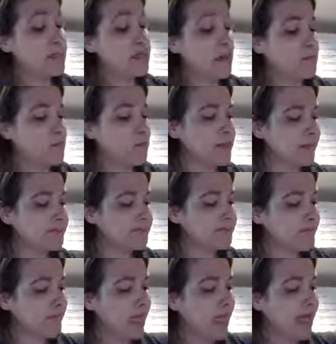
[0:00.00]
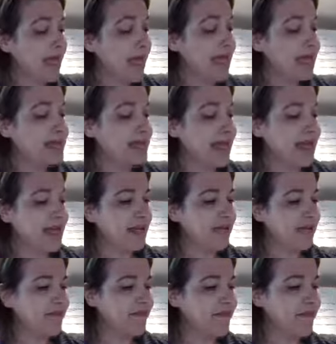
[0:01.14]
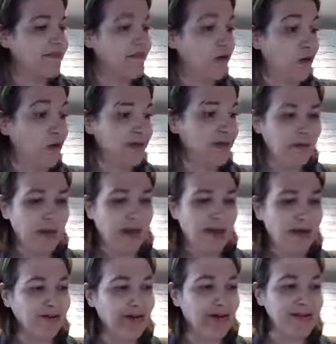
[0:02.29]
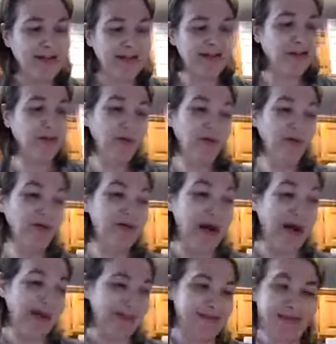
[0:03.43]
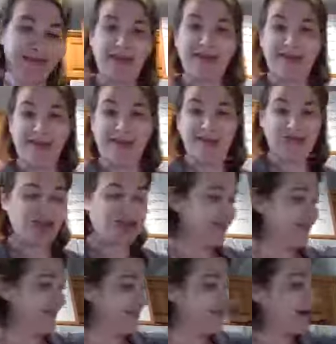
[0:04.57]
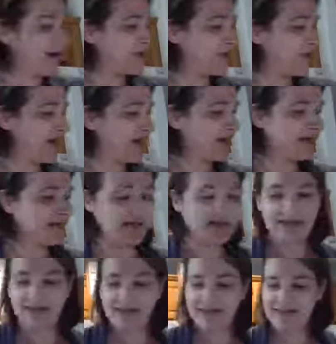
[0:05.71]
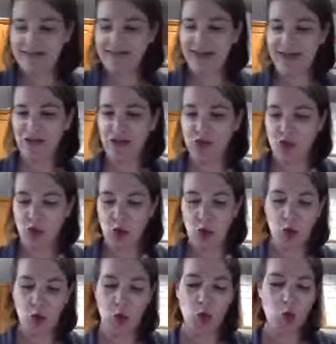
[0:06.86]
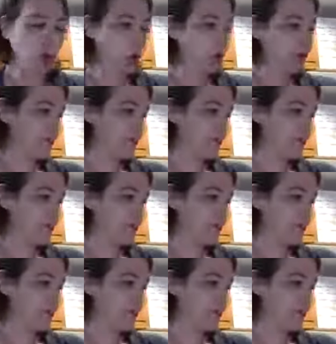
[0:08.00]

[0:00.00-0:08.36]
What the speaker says: So we'll see. It's getting full, the pot already, like the whole bottom. I've got that much stuff at the bottom already. Let me see if I can show you.